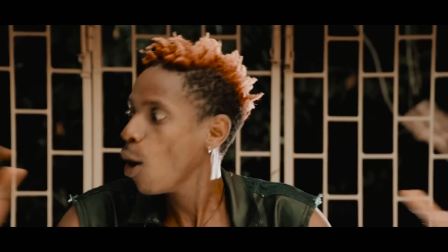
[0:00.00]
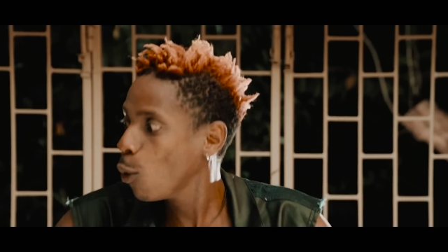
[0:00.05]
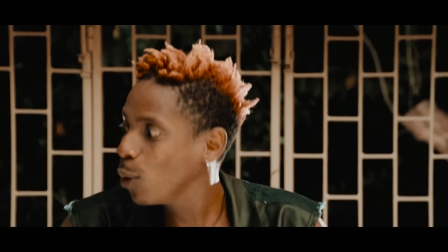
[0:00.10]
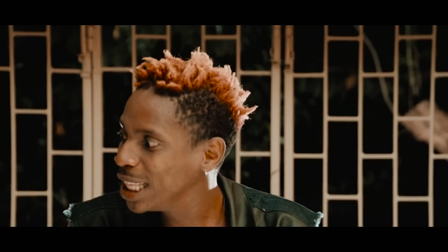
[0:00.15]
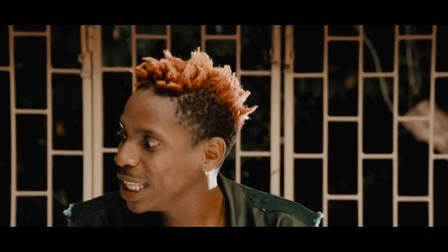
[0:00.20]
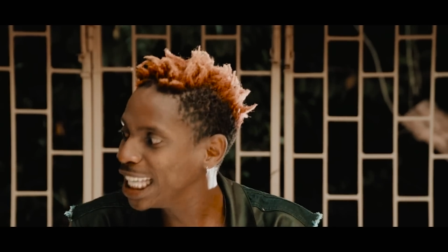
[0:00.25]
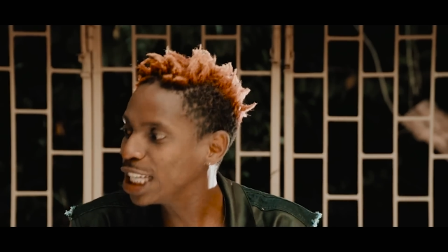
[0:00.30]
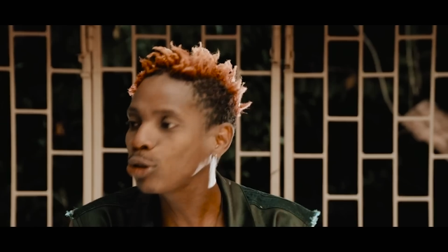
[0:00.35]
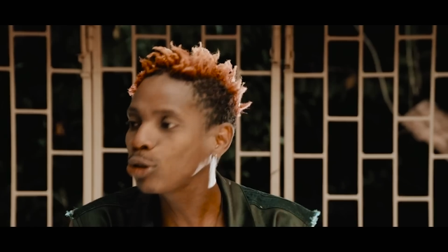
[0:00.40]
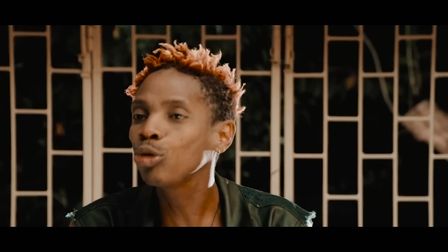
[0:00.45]

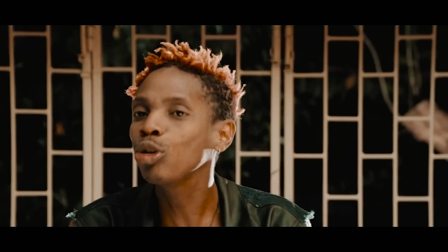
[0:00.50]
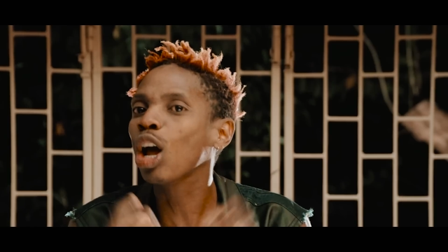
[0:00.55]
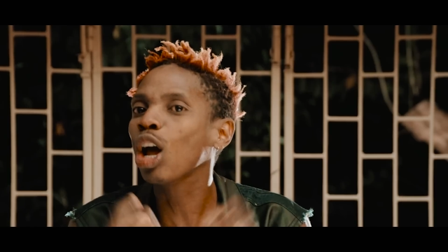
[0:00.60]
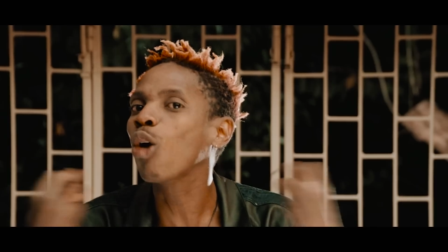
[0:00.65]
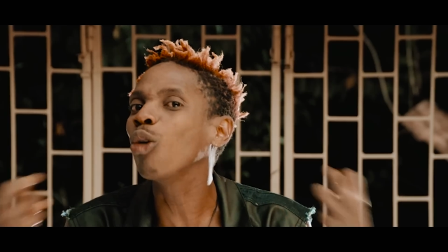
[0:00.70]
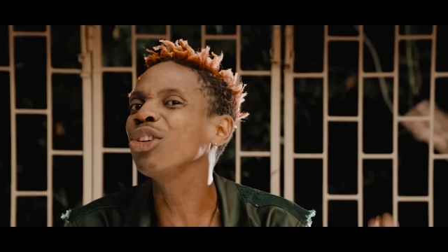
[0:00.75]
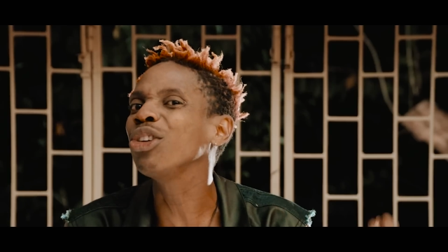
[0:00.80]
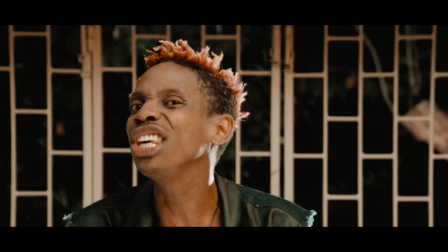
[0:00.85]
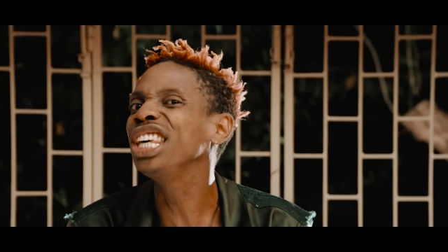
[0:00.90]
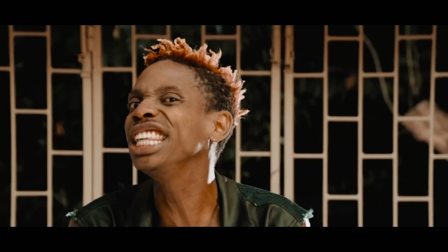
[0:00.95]
We need to the
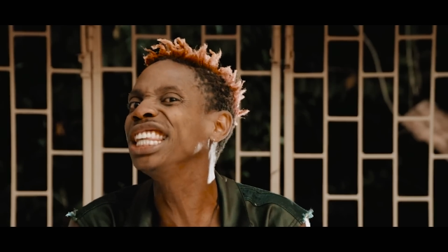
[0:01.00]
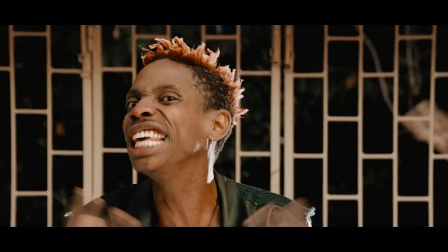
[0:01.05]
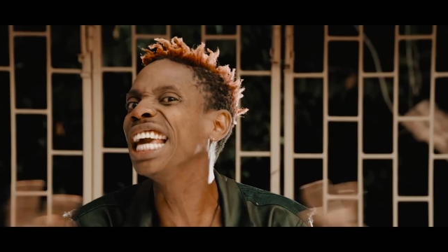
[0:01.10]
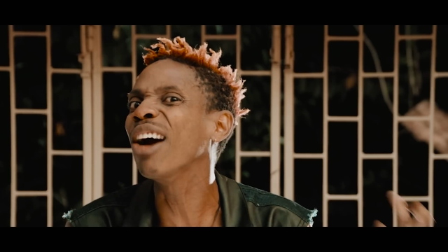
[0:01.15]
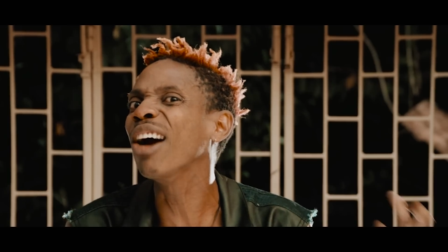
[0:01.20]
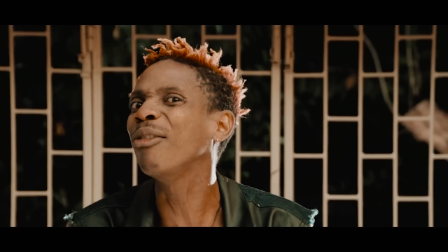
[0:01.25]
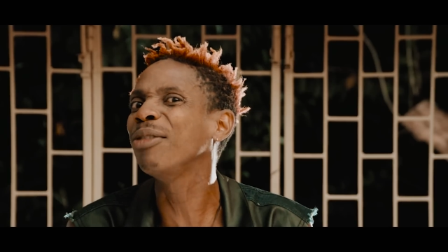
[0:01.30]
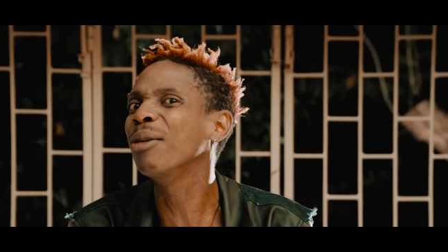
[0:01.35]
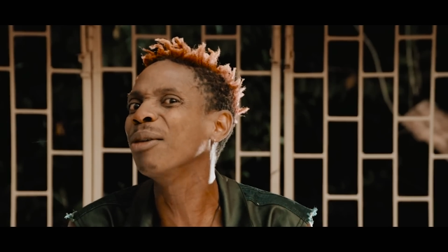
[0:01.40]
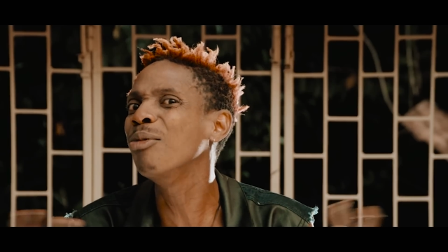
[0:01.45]

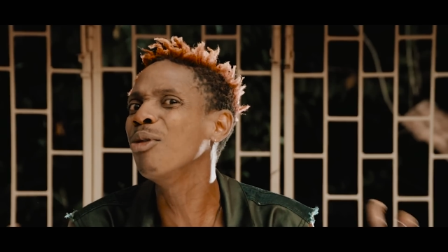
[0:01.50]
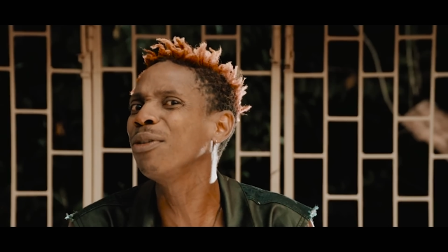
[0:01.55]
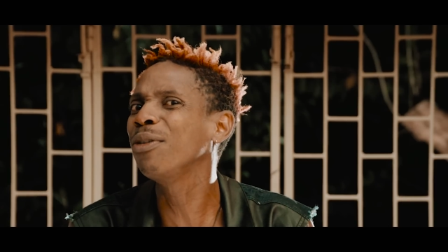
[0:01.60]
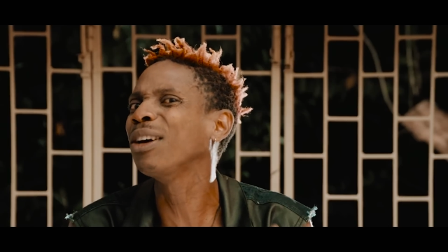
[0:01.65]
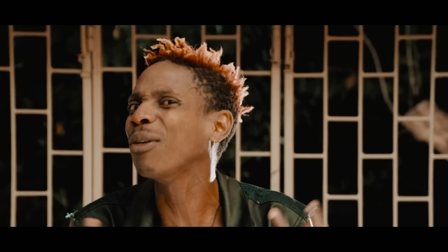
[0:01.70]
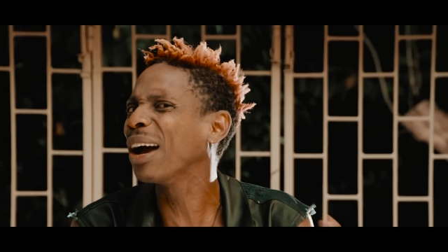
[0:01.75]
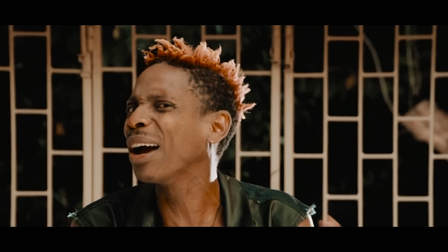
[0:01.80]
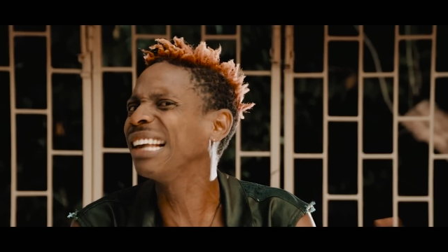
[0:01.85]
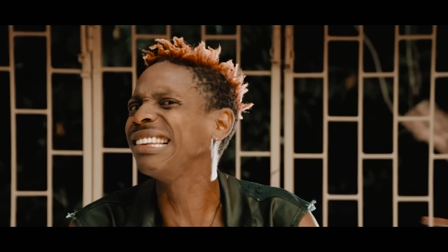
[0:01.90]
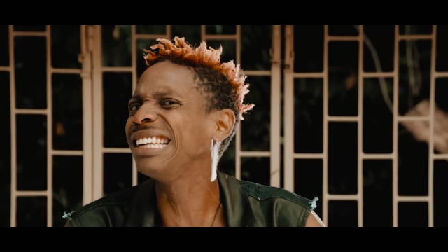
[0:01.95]
Onyinye of the
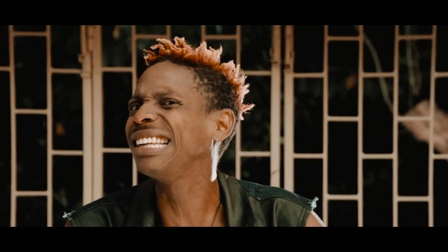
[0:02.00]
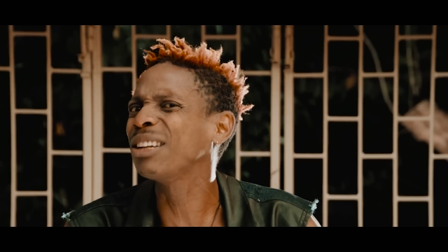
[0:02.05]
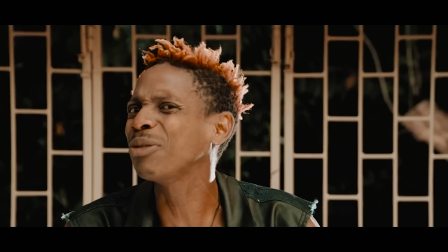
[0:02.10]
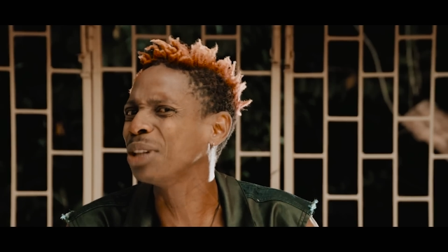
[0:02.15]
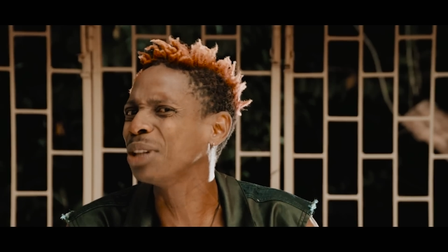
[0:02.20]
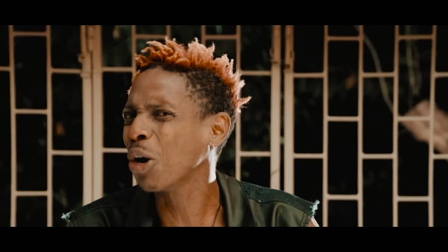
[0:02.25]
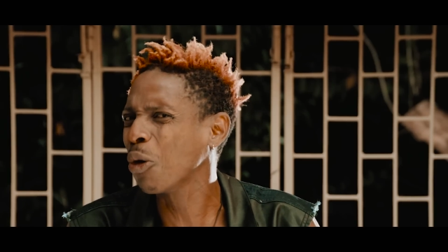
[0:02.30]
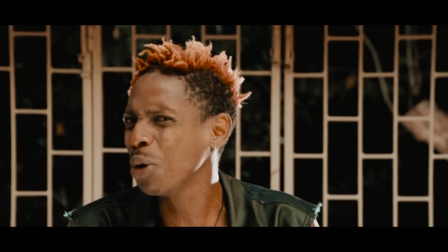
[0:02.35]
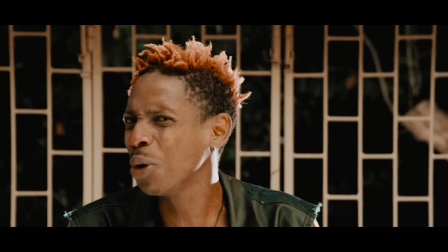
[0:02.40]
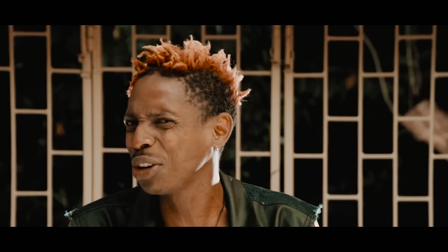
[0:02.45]
movie. Where is it
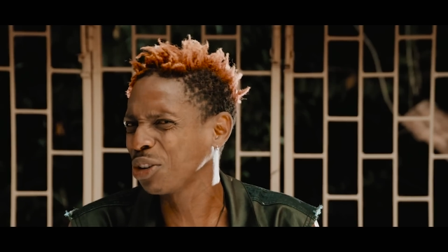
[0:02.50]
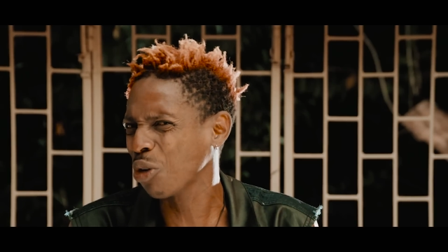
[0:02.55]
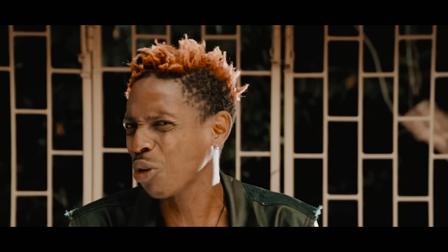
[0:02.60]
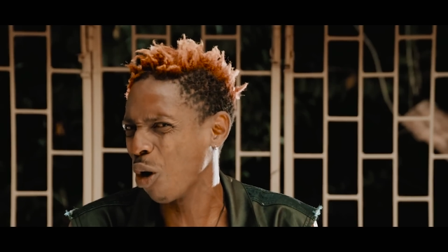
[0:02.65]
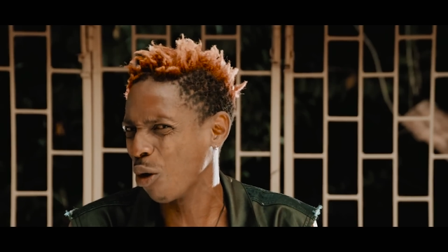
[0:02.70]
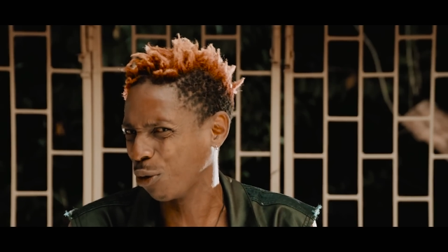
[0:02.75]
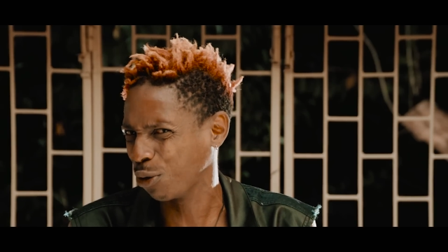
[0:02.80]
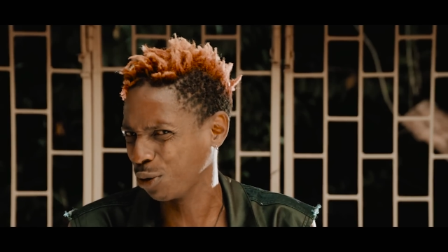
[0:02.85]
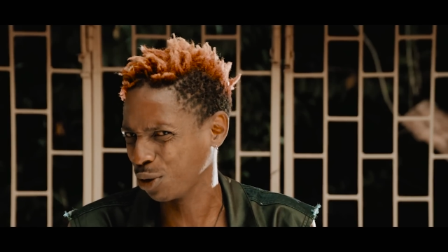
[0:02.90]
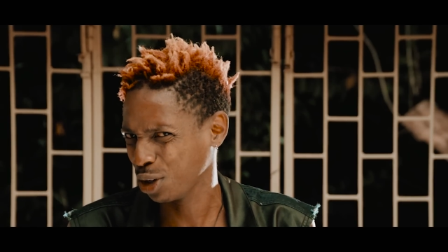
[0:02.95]
without
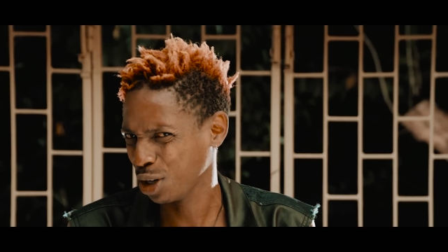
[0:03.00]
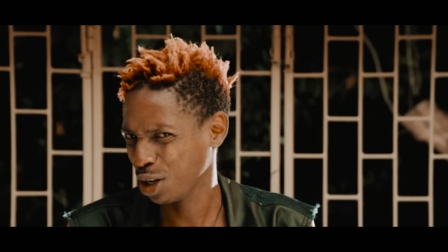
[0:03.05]
witchcraft?